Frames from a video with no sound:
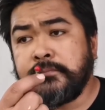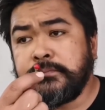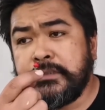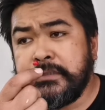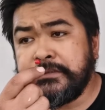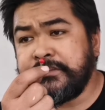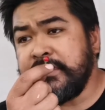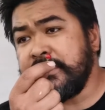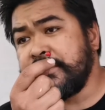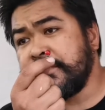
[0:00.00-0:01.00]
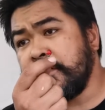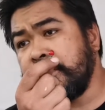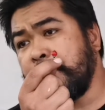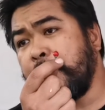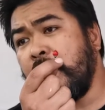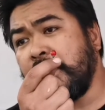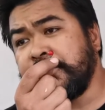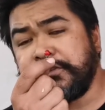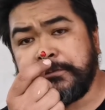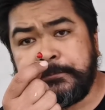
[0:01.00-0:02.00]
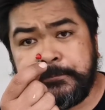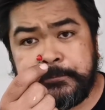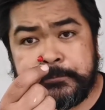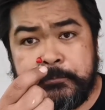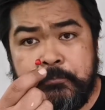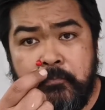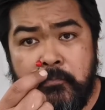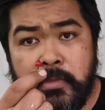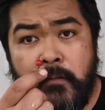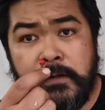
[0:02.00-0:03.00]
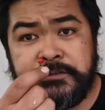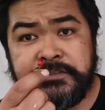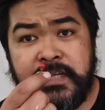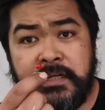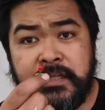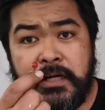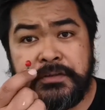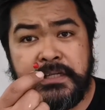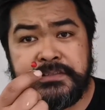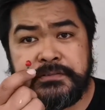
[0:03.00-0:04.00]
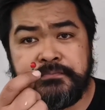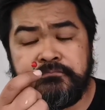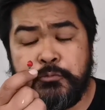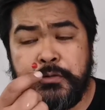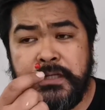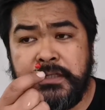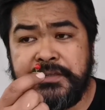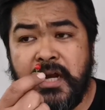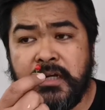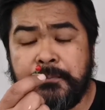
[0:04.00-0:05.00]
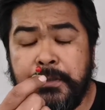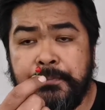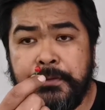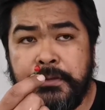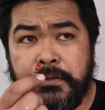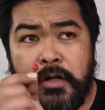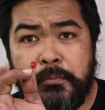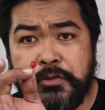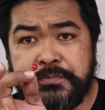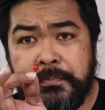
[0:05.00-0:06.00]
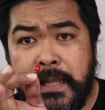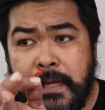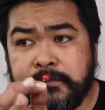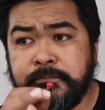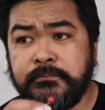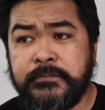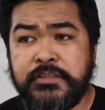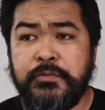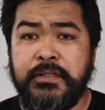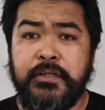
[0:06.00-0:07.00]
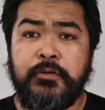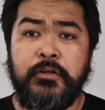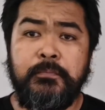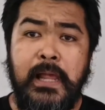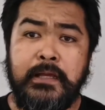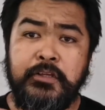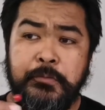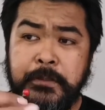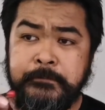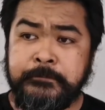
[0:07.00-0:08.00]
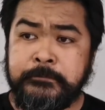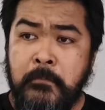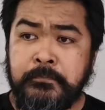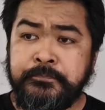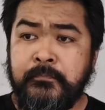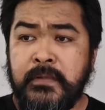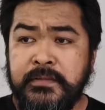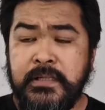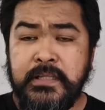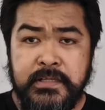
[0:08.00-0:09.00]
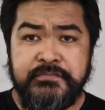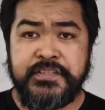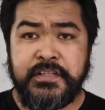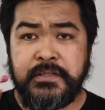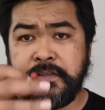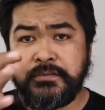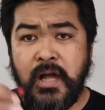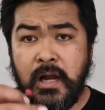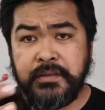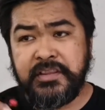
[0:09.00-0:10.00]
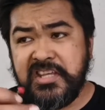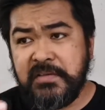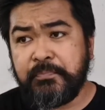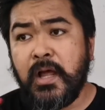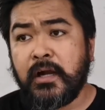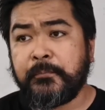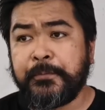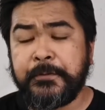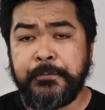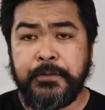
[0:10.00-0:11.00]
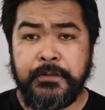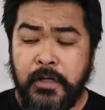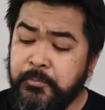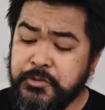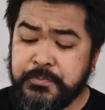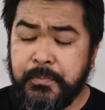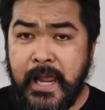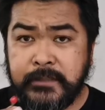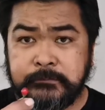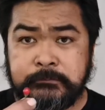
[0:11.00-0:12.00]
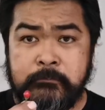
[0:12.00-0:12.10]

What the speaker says: The seeds or the pods start out as really dark purple, almost black. That's why they're called black Cuban. The leaves are deep dark purple, almost black,